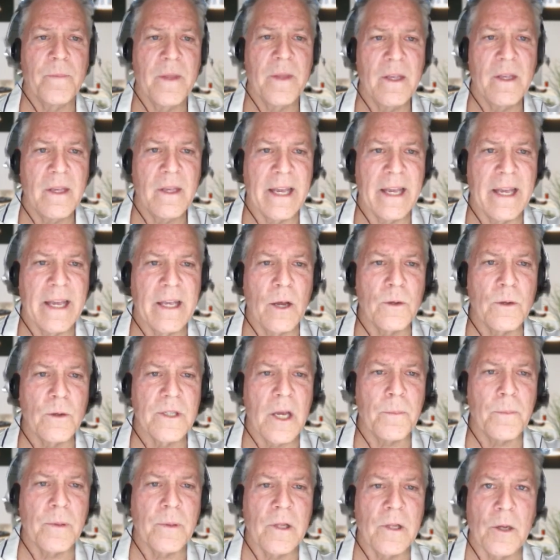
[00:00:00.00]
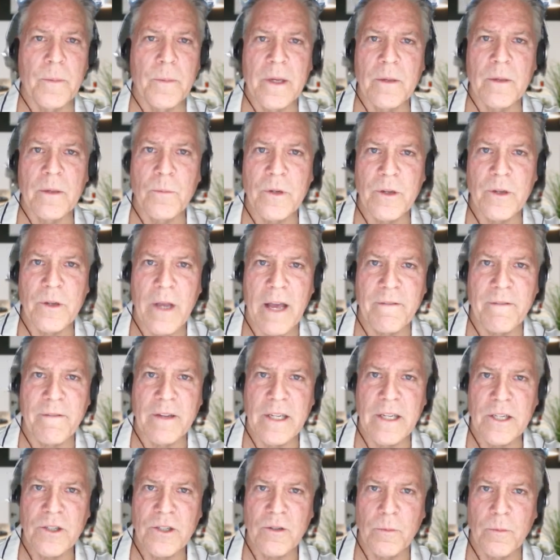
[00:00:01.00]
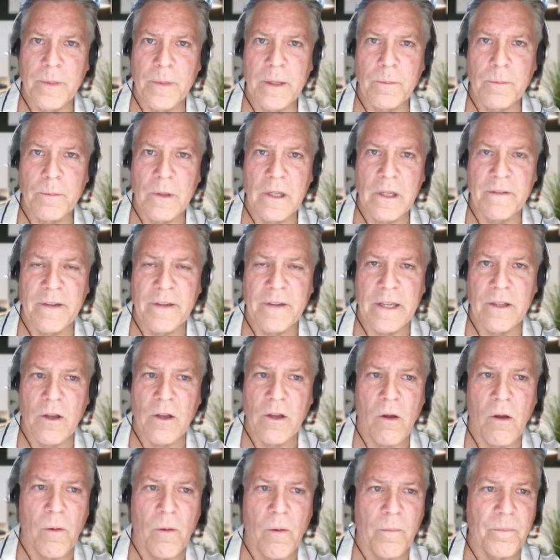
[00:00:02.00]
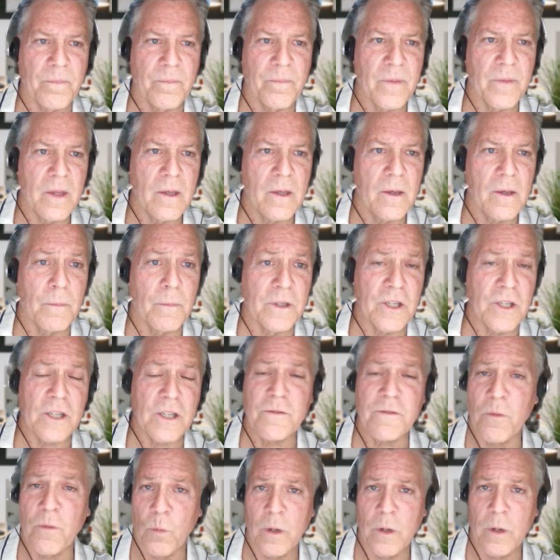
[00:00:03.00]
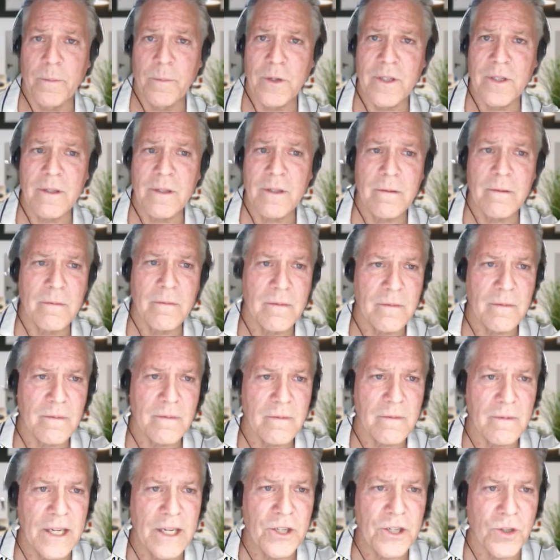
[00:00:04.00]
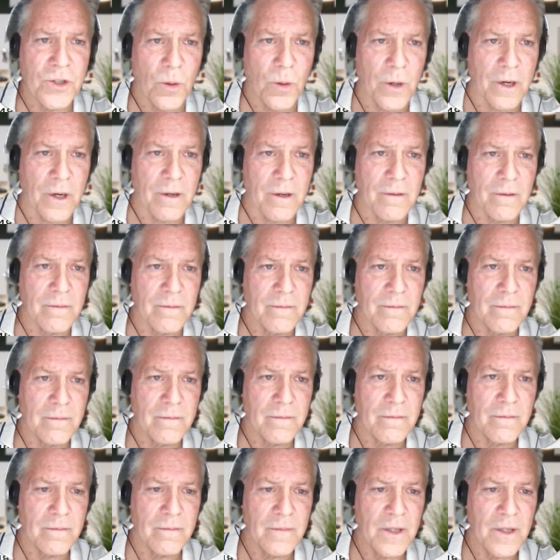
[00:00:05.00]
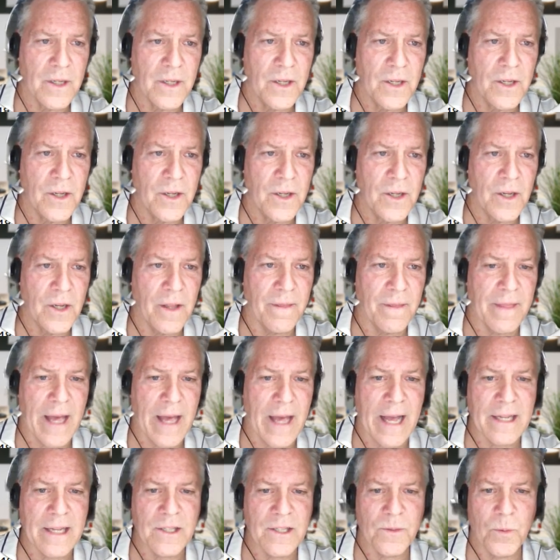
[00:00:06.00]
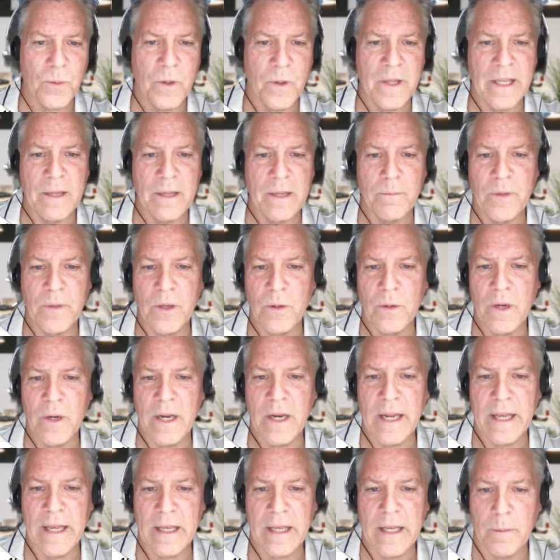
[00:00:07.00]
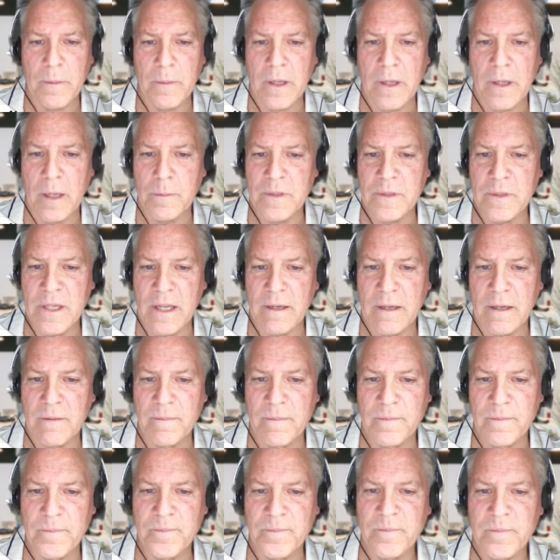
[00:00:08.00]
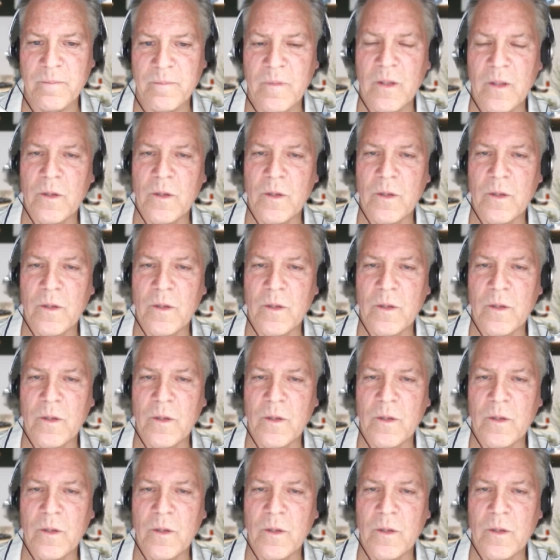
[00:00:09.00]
So it goes up a little bit when you have additional people living in the home. But just for one person, he's short. That's where the imputed income comes in.